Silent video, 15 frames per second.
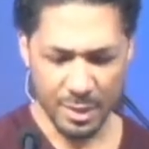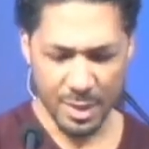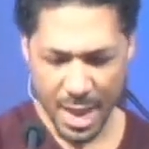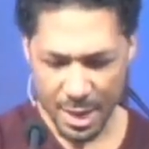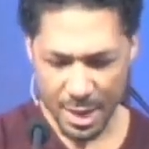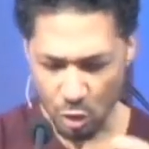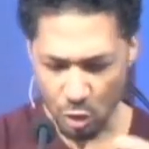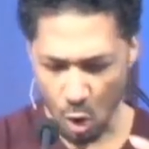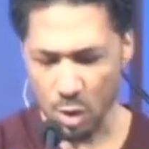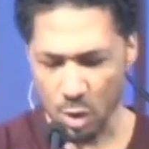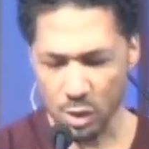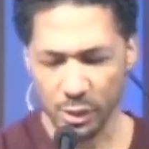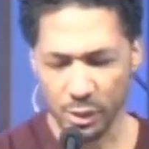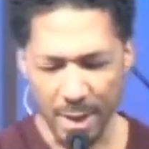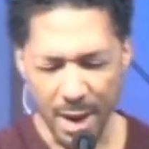It
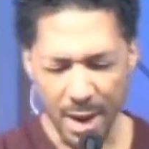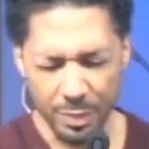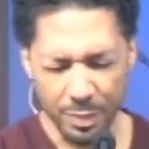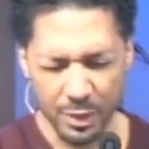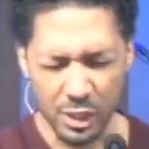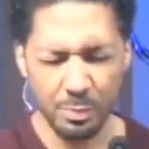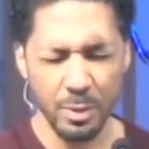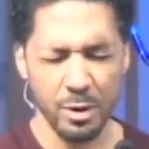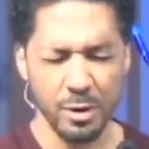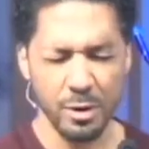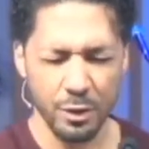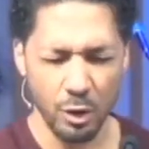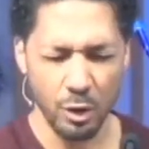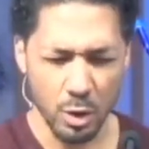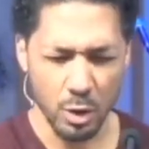talks about the Spirit of
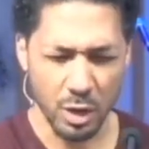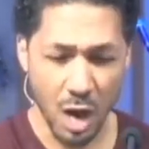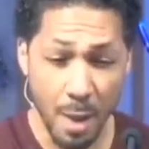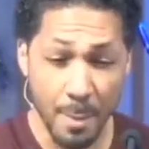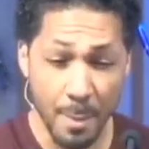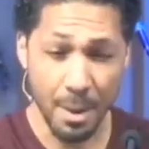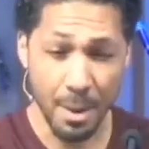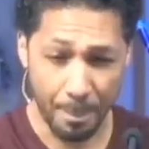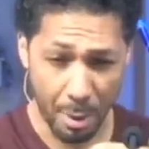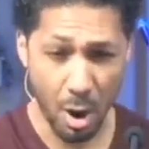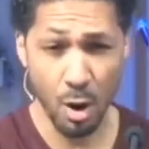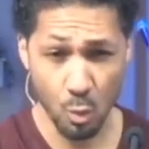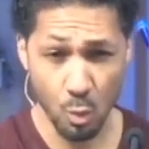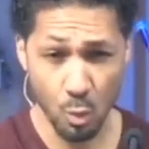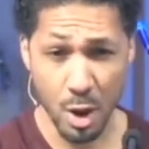the Lord coming
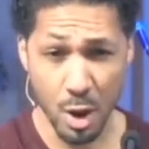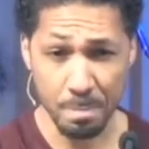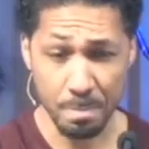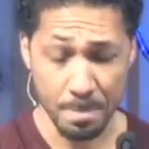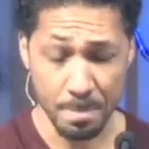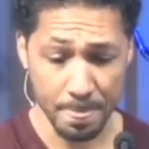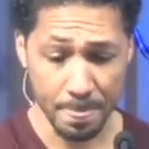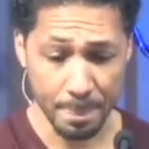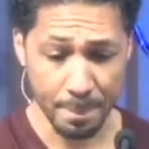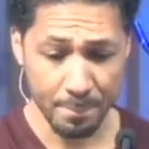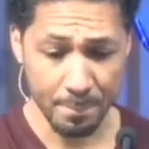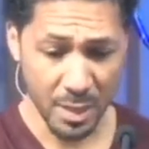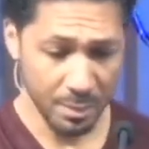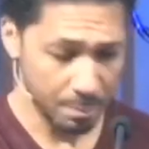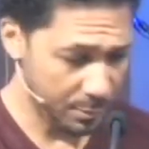upon one,
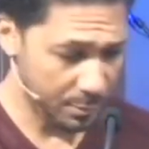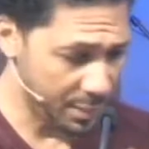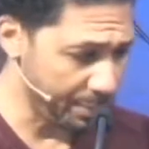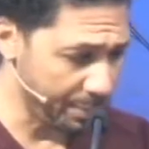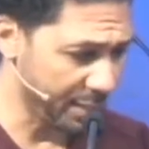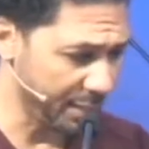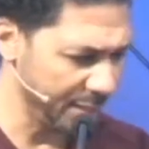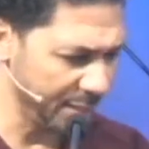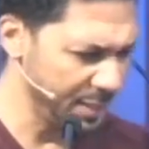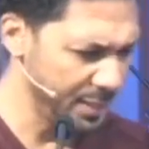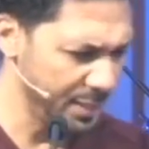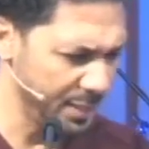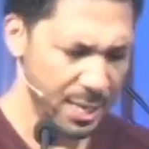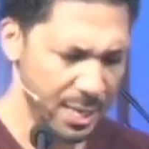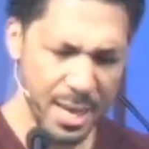
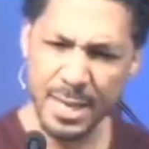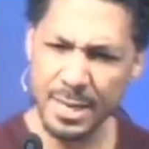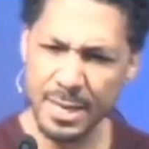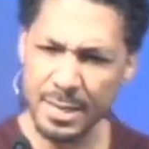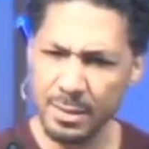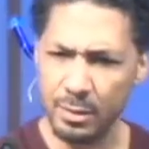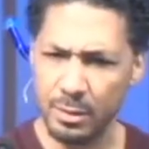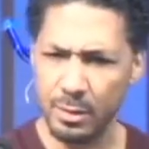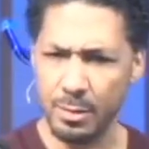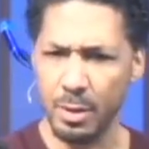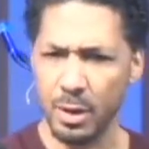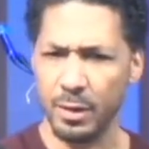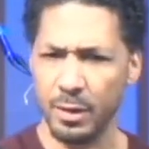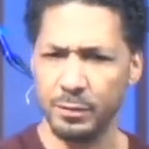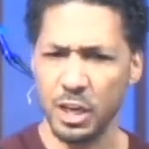typically in the
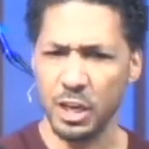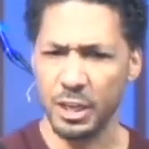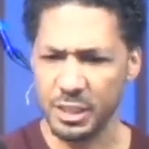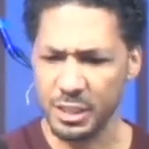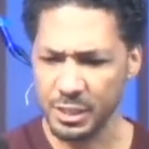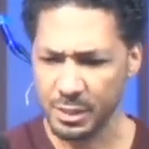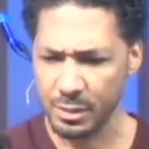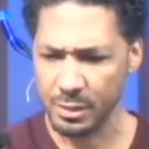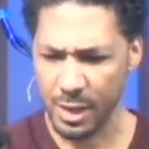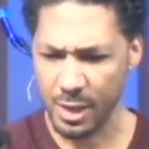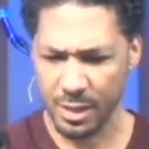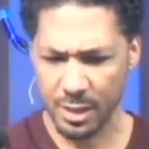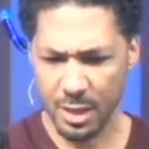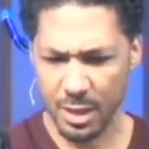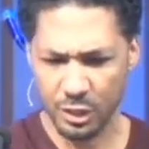book of Judges,
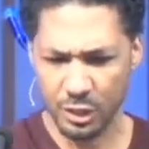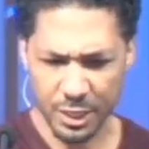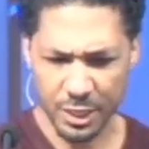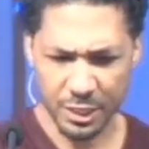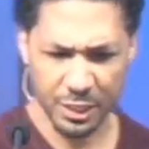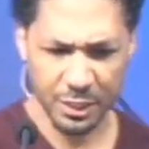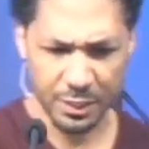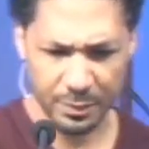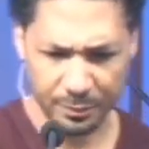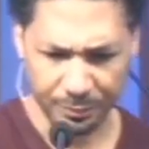in Judges.